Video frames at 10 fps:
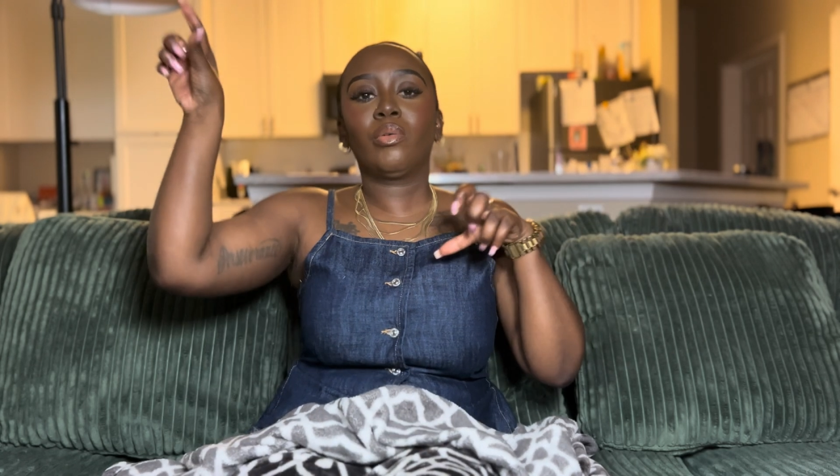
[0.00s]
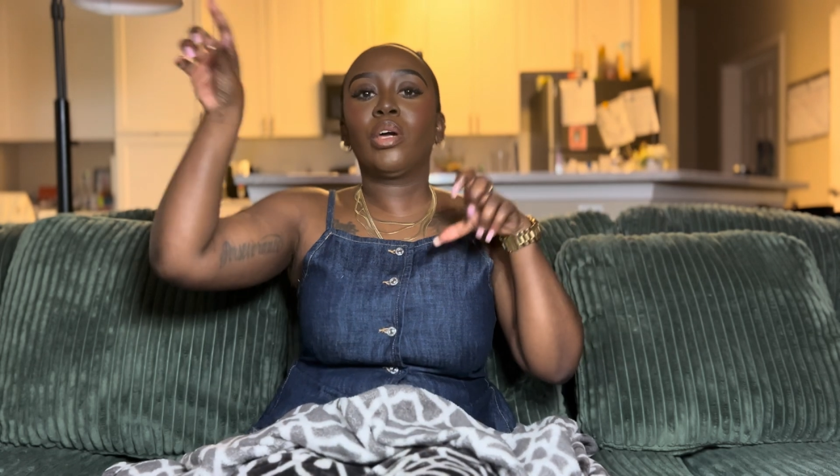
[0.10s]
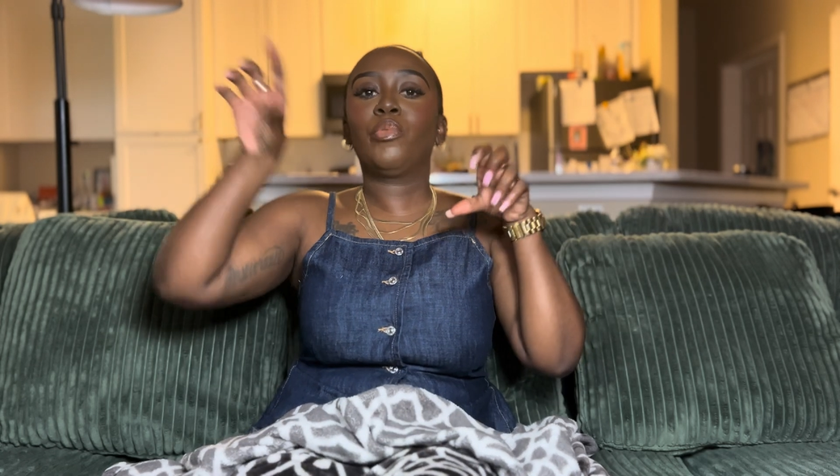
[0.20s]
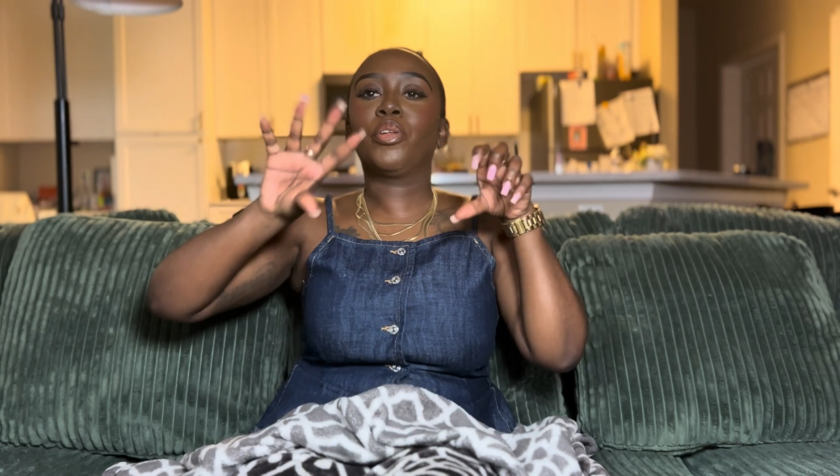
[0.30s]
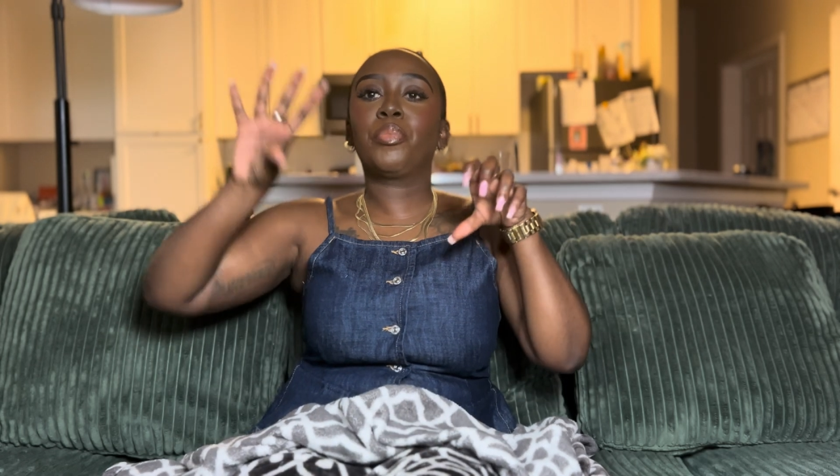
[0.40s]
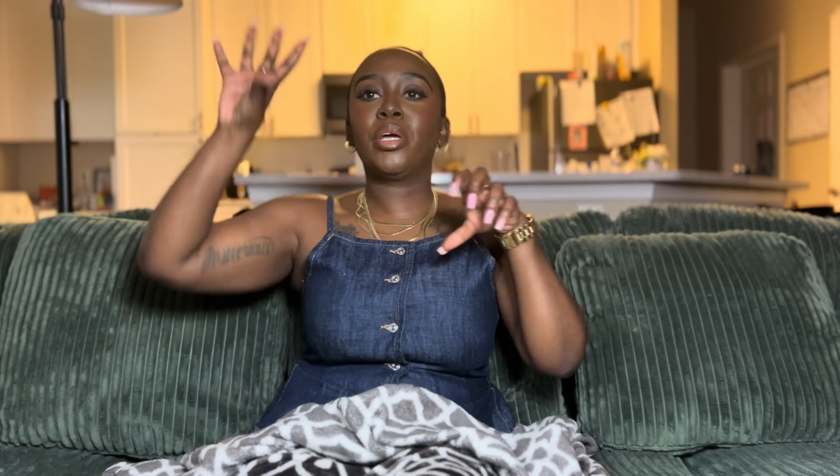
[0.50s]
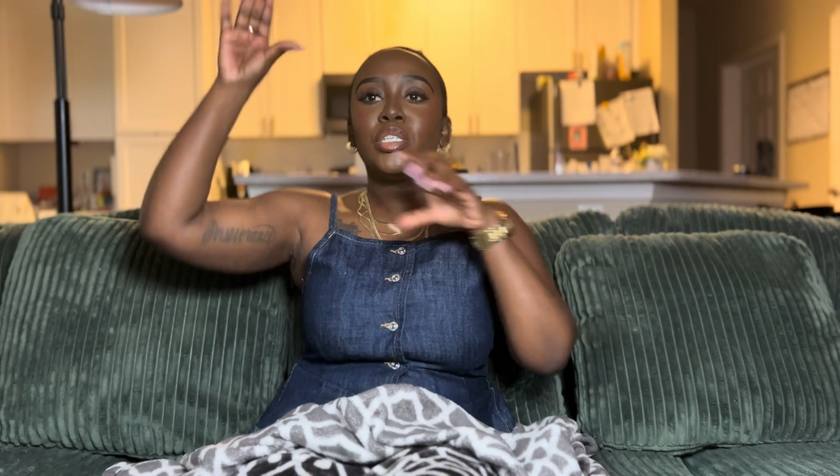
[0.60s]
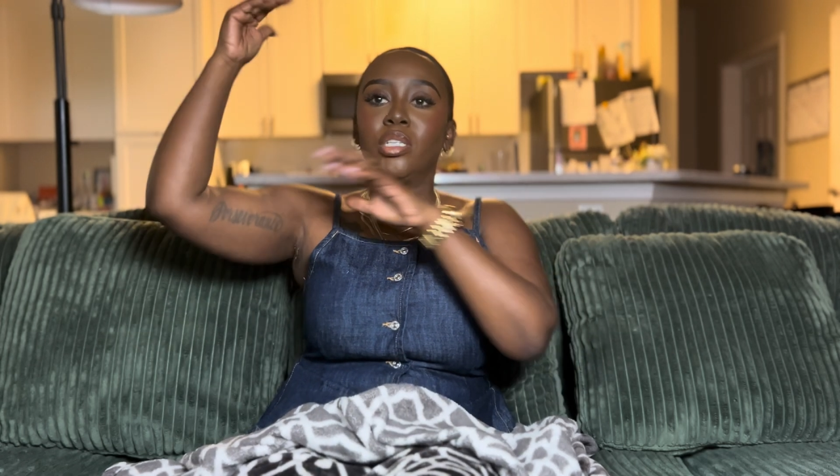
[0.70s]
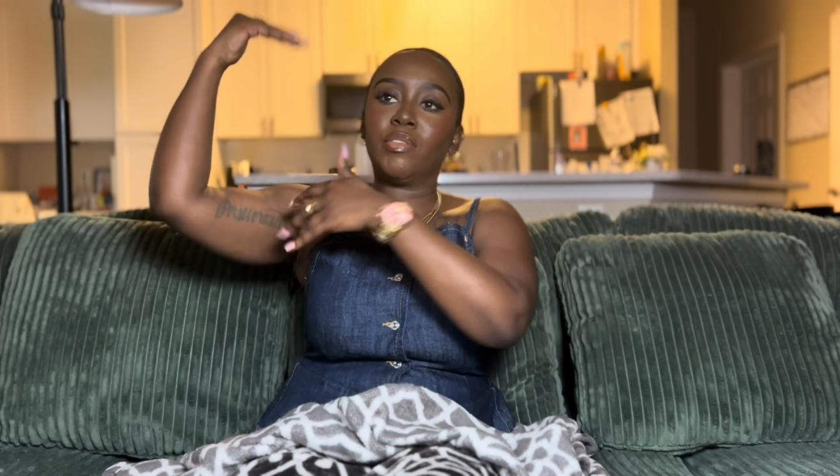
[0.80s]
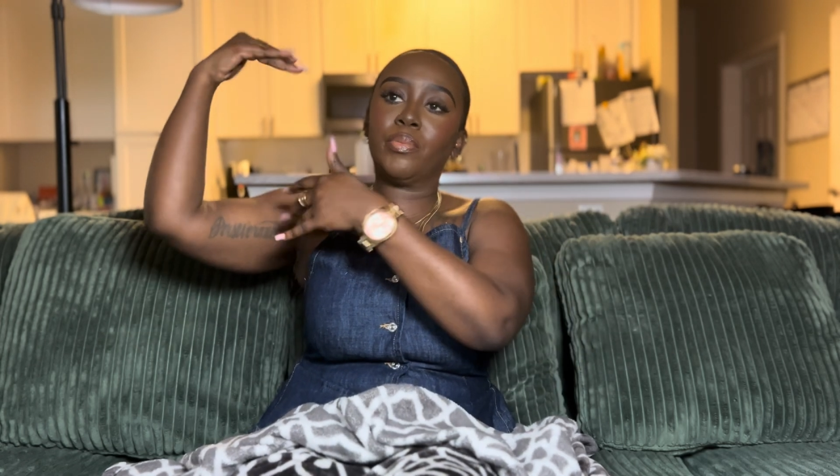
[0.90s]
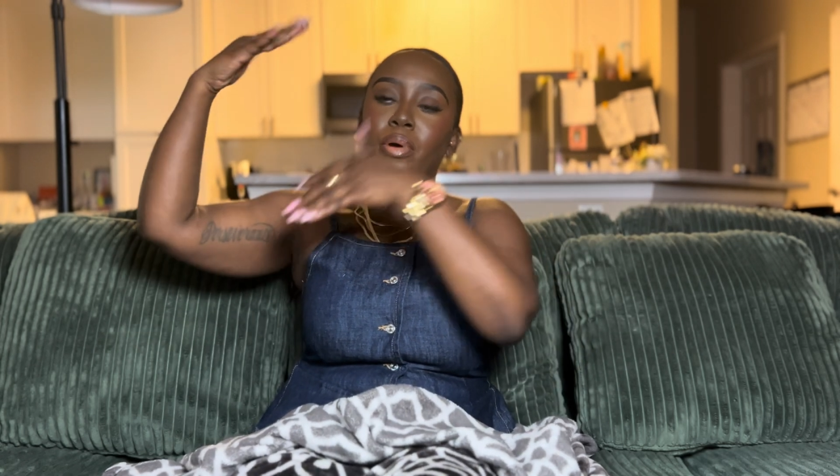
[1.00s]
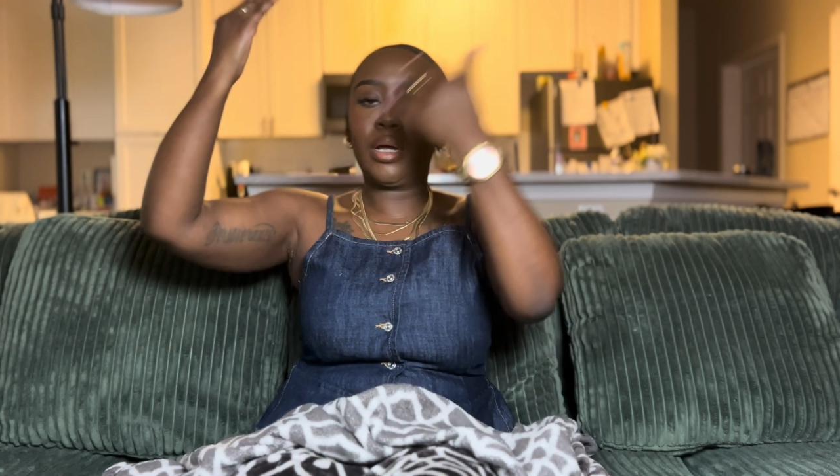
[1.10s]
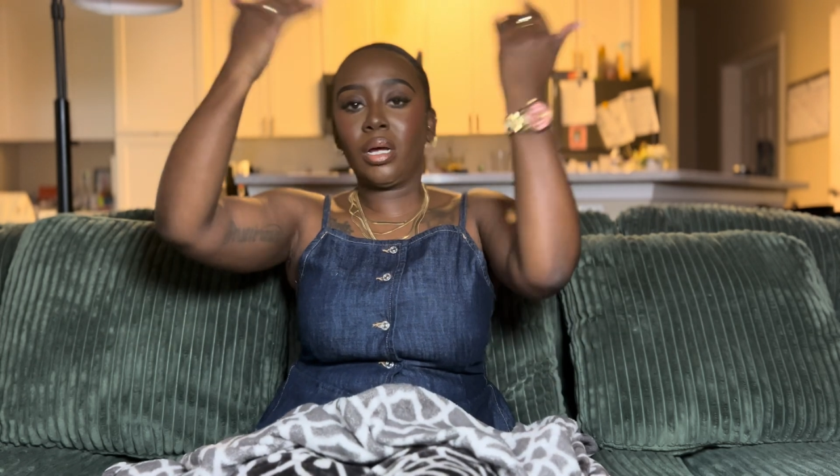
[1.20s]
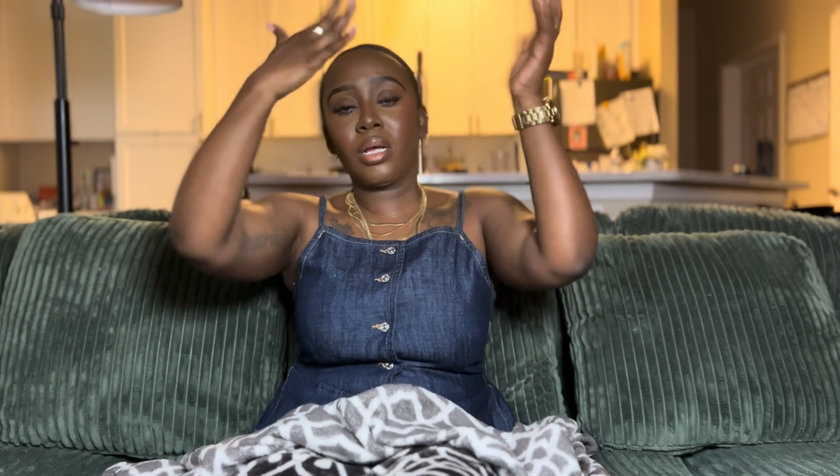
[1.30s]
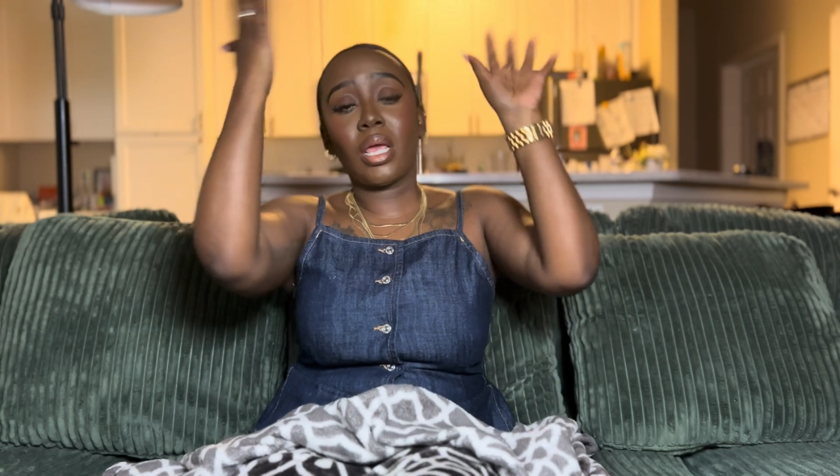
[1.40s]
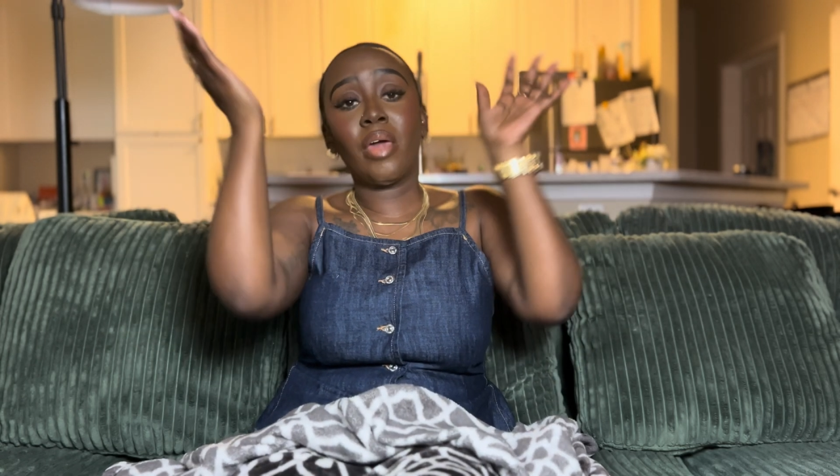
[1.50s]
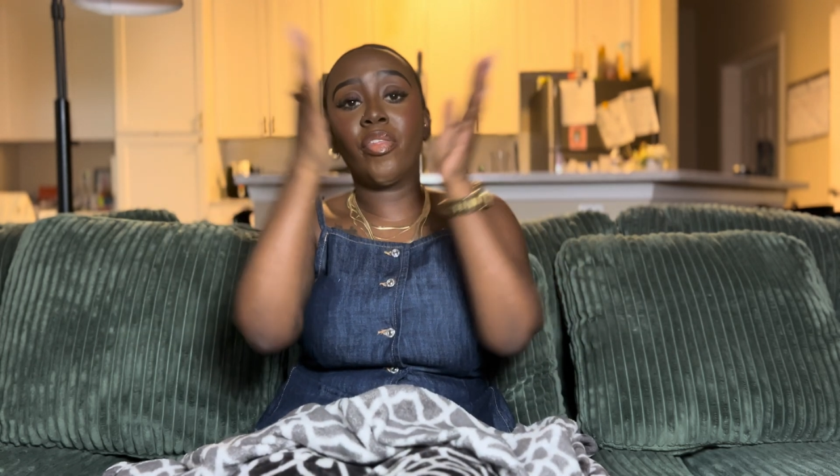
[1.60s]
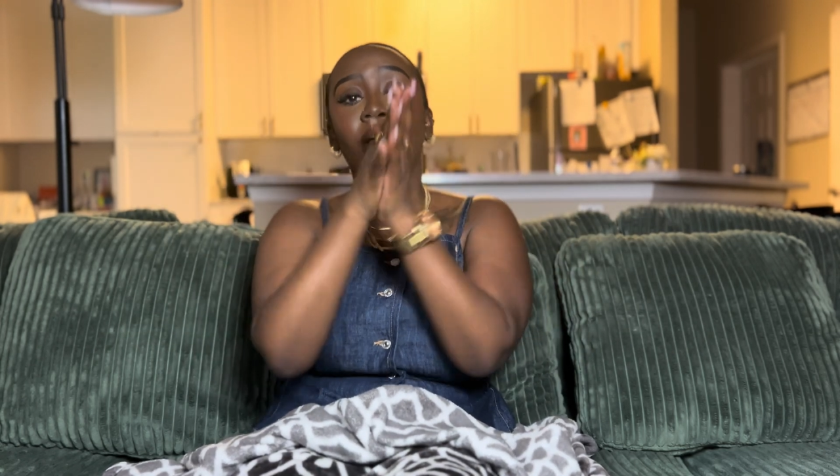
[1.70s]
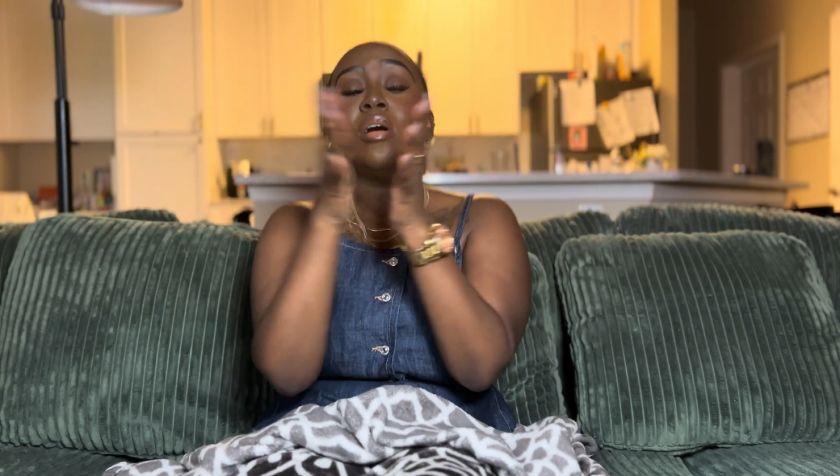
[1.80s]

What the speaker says: like the pictures of the product, and then I'll